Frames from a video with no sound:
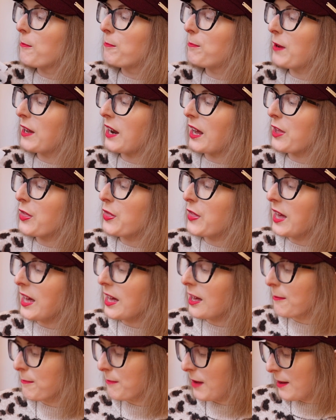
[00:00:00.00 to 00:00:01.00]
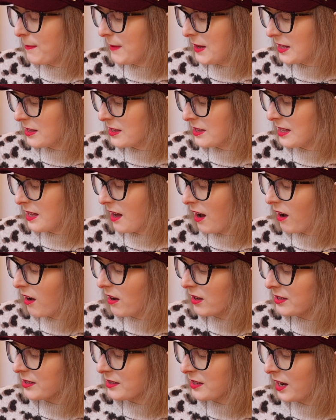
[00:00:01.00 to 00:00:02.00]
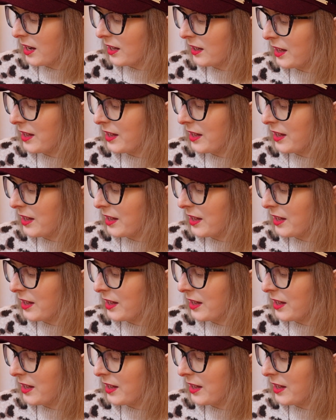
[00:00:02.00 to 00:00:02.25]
but I think maybe it's the art style